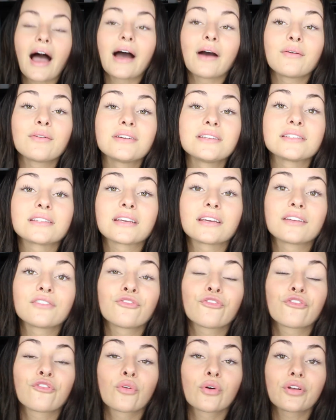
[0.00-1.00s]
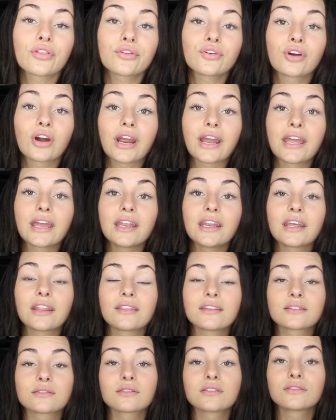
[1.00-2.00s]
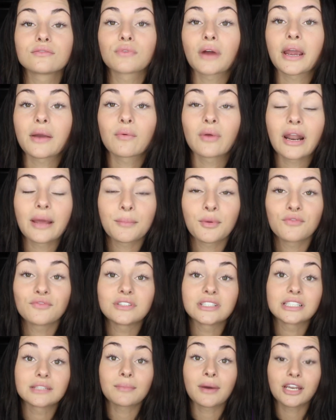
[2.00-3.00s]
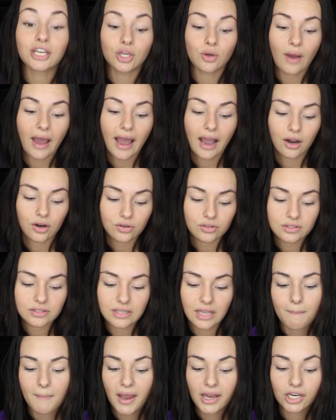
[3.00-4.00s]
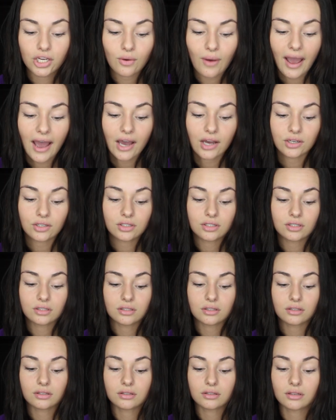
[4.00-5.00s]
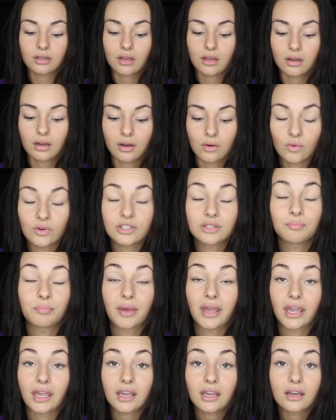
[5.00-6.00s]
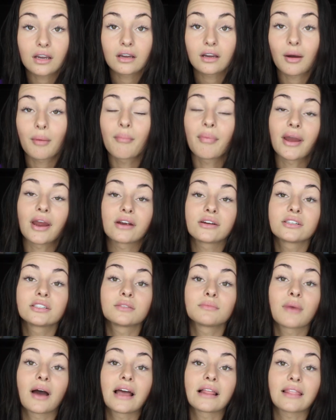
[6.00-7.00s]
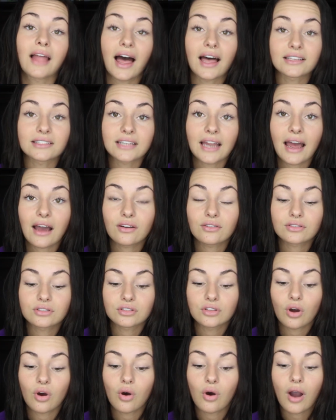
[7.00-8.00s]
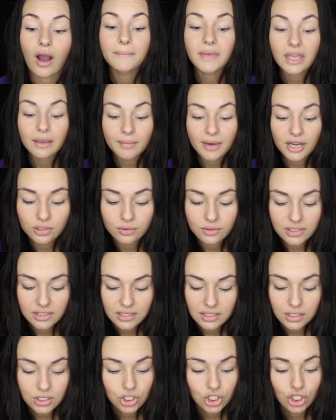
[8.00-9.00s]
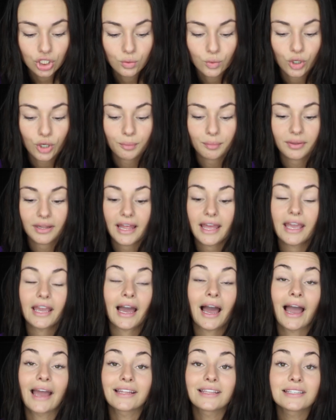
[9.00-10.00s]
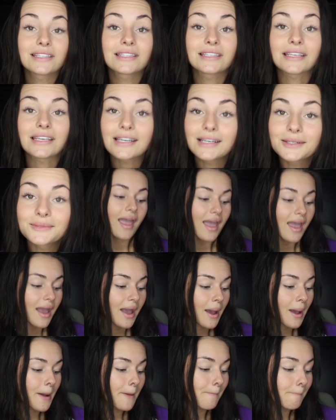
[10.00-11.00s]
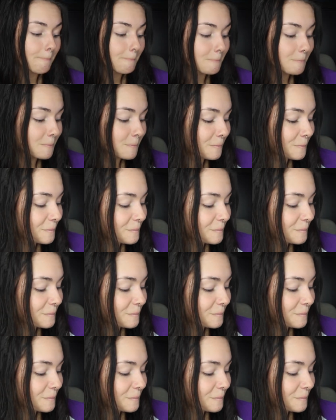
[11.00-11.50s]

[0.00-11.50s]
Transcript: I was in fourth grade and this was right when I moved into my new house. My new house was big compared to my last house. So me twin sister were playing hide and seek and